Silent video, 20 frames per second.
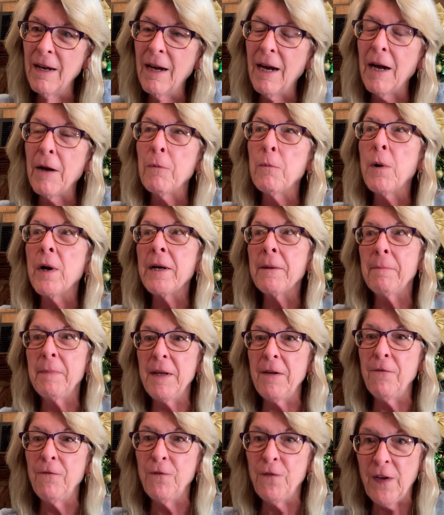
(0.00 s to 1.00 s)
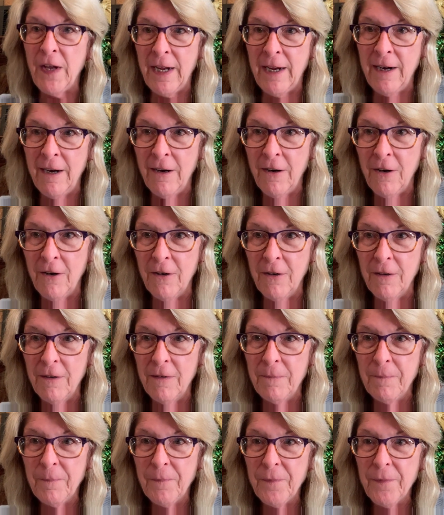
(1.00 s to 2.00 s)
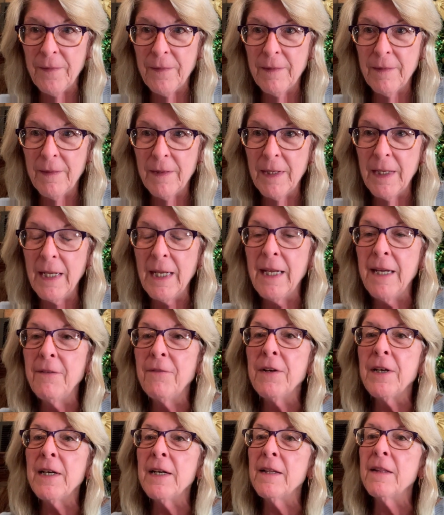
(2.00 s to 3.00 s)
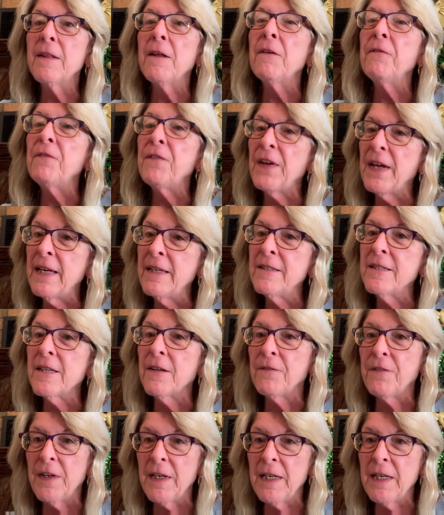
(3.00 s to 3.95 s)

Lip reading: I want to be fair, even in the face of